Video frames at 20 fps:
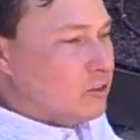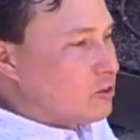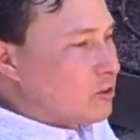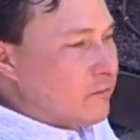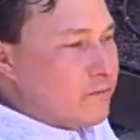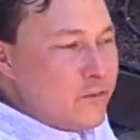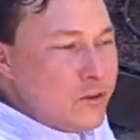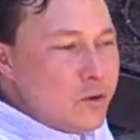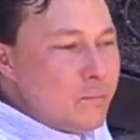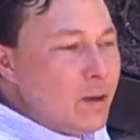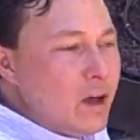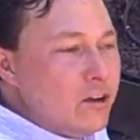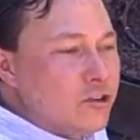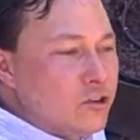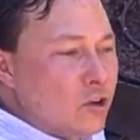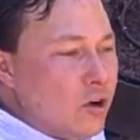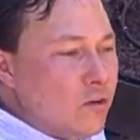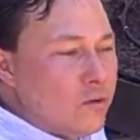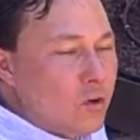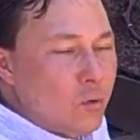just a few
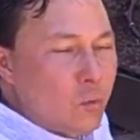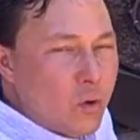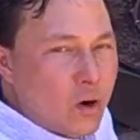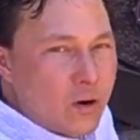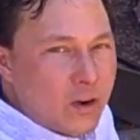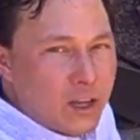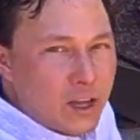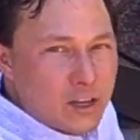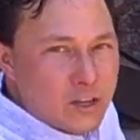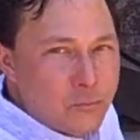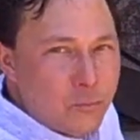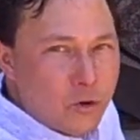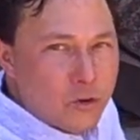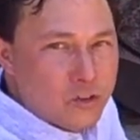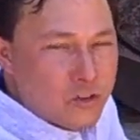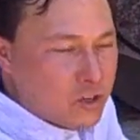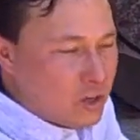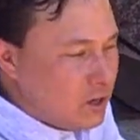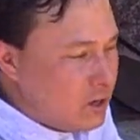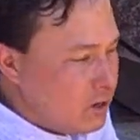beds over where it gets
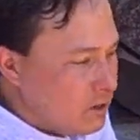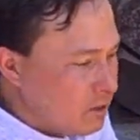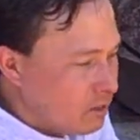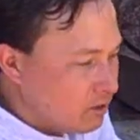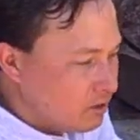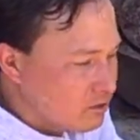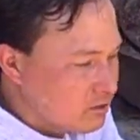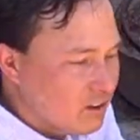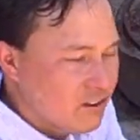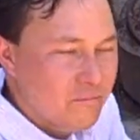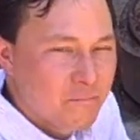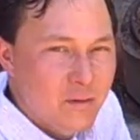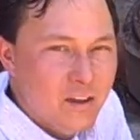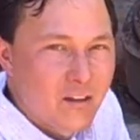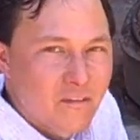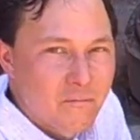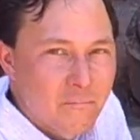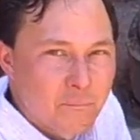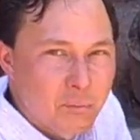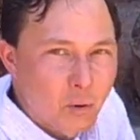more sun, this stuff
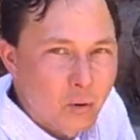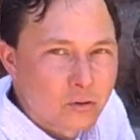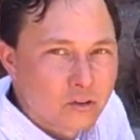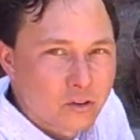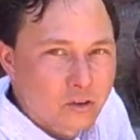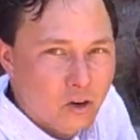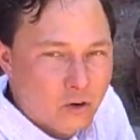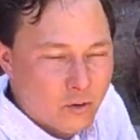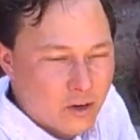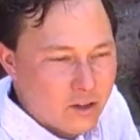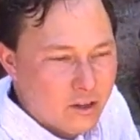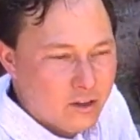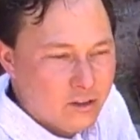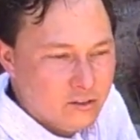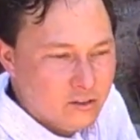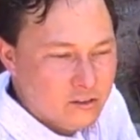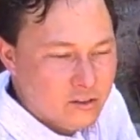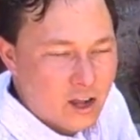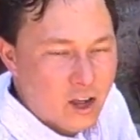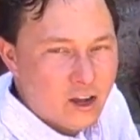may have bolted already
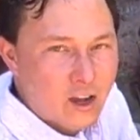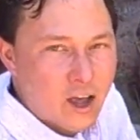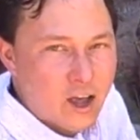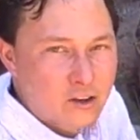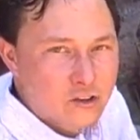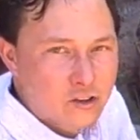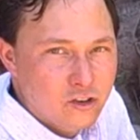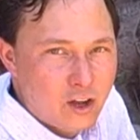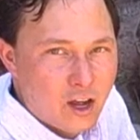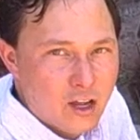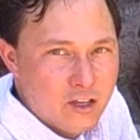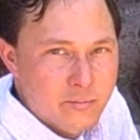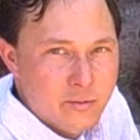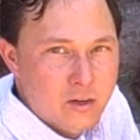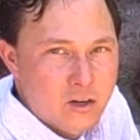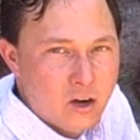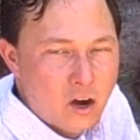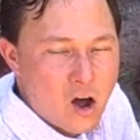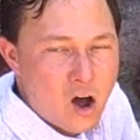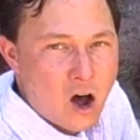because it actually has
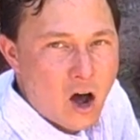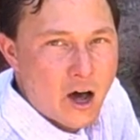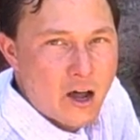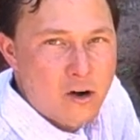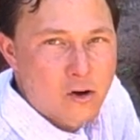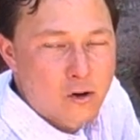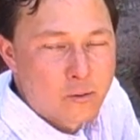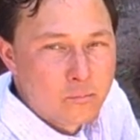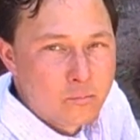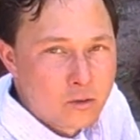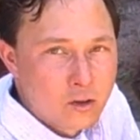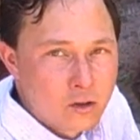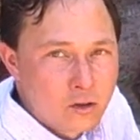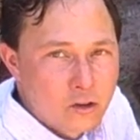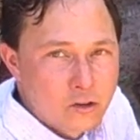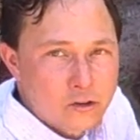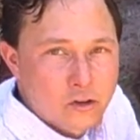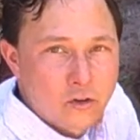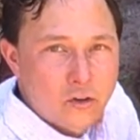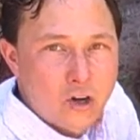been hotter.
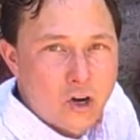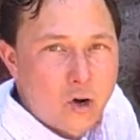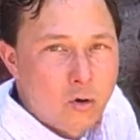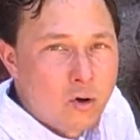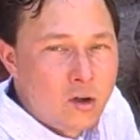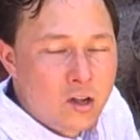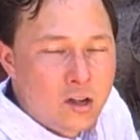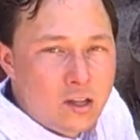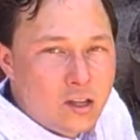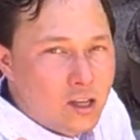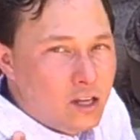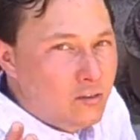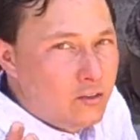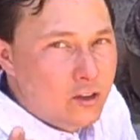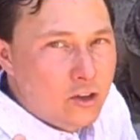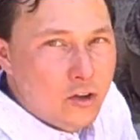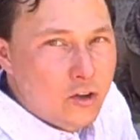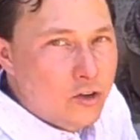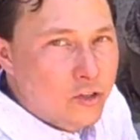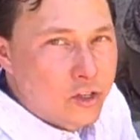So, you know,
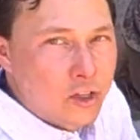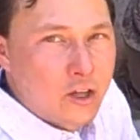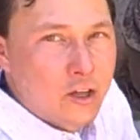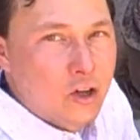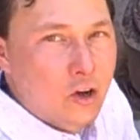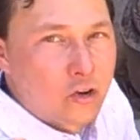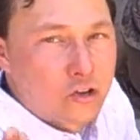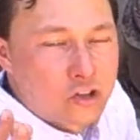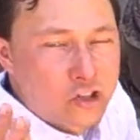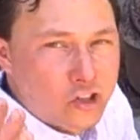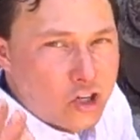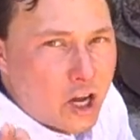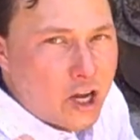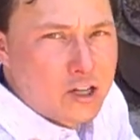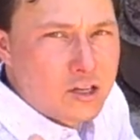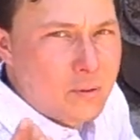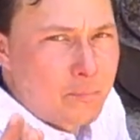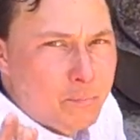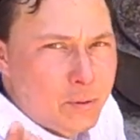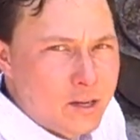even though you think, oh,
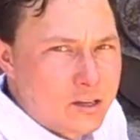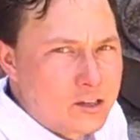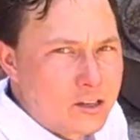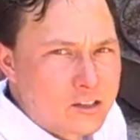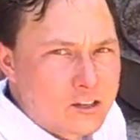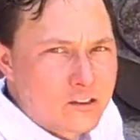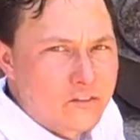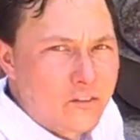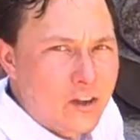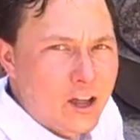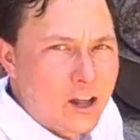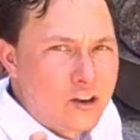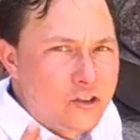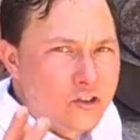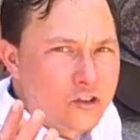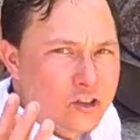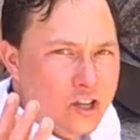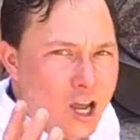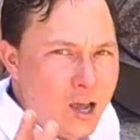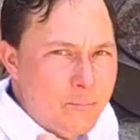shade's a big
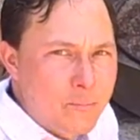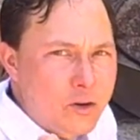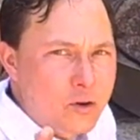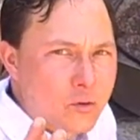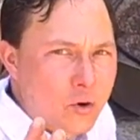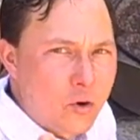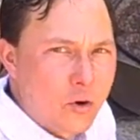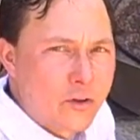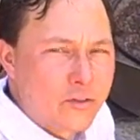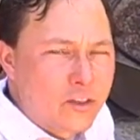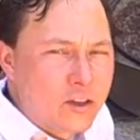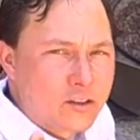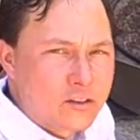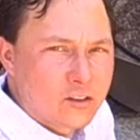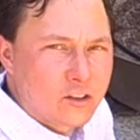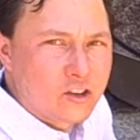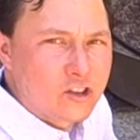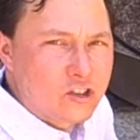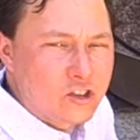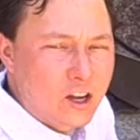disadvantage, you can't be growing
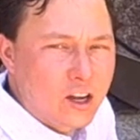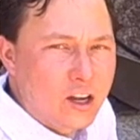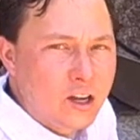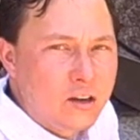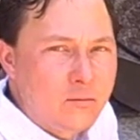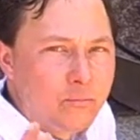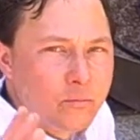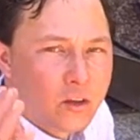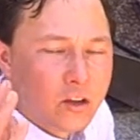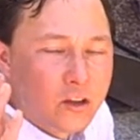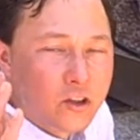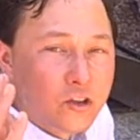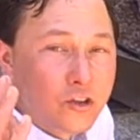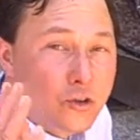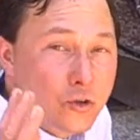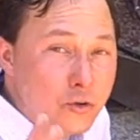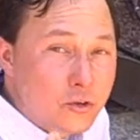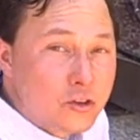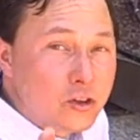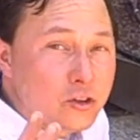things in the shade,
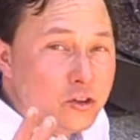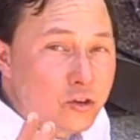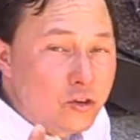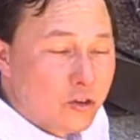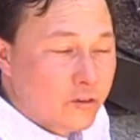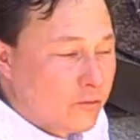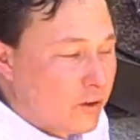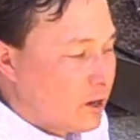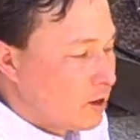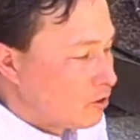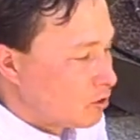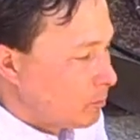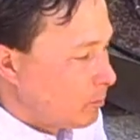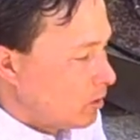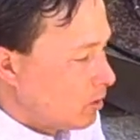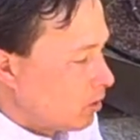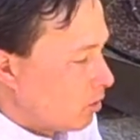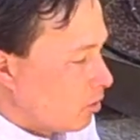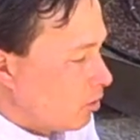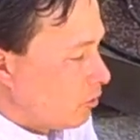use it to your advantage. I
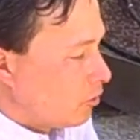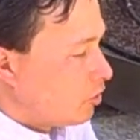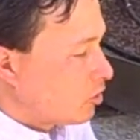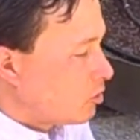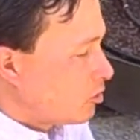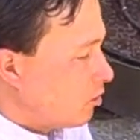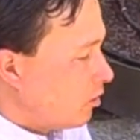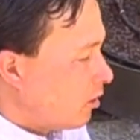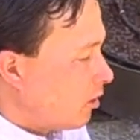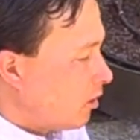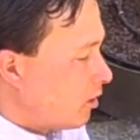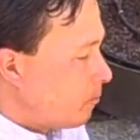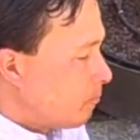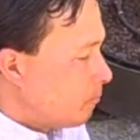mean, although this